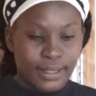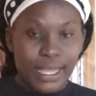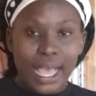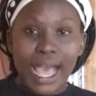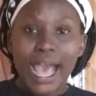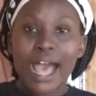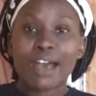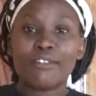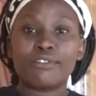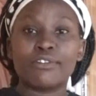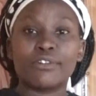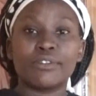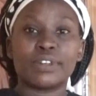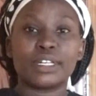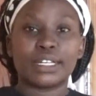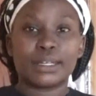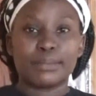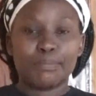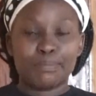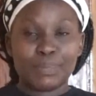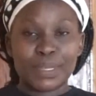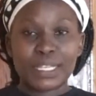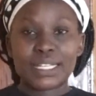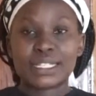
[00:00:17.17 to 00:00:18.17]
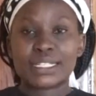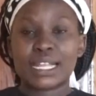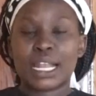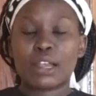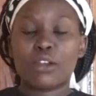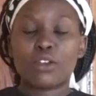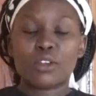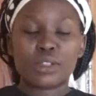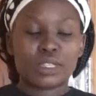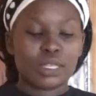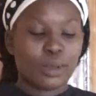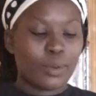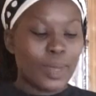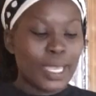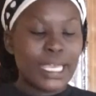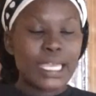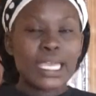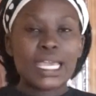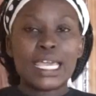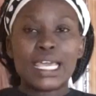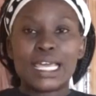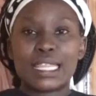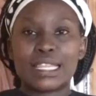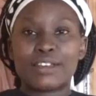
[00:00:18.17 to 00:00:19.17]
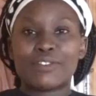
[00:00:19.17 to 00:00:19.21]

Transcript: have picked along the way.